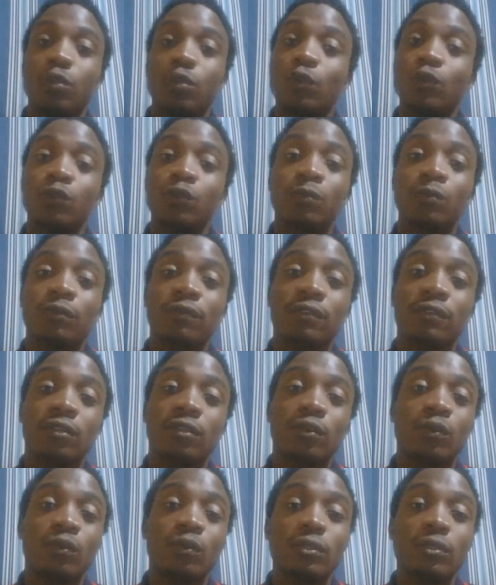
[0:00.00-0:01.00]
Don't, my
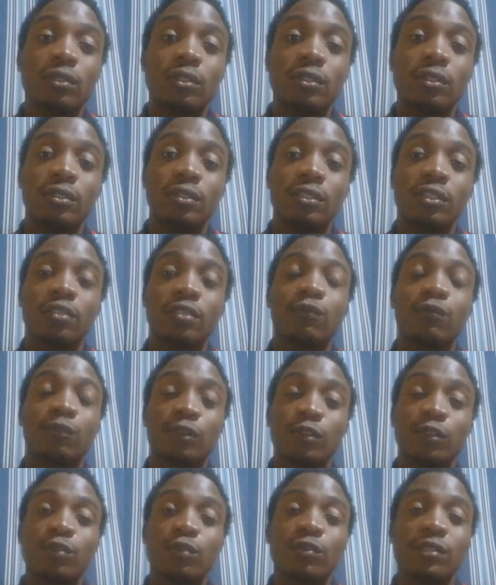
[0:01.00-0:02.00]
friend, don't. Just
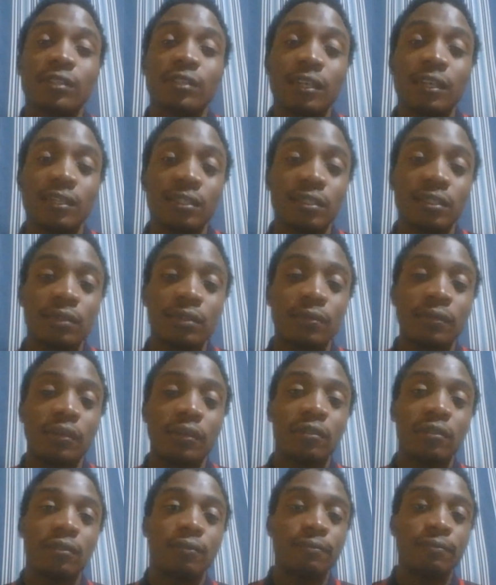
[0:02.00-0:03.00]
focus on a grind,
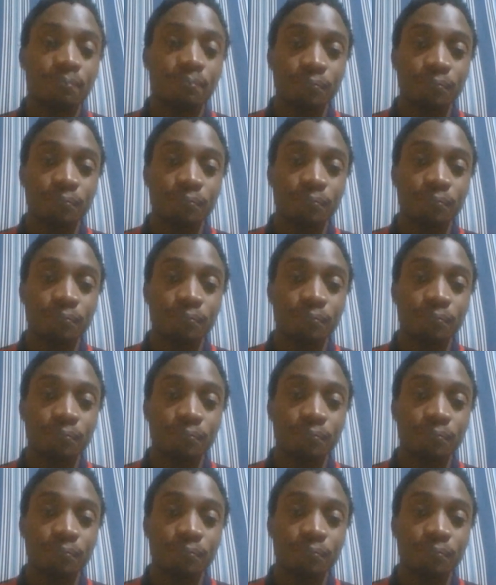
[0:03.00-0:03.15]
and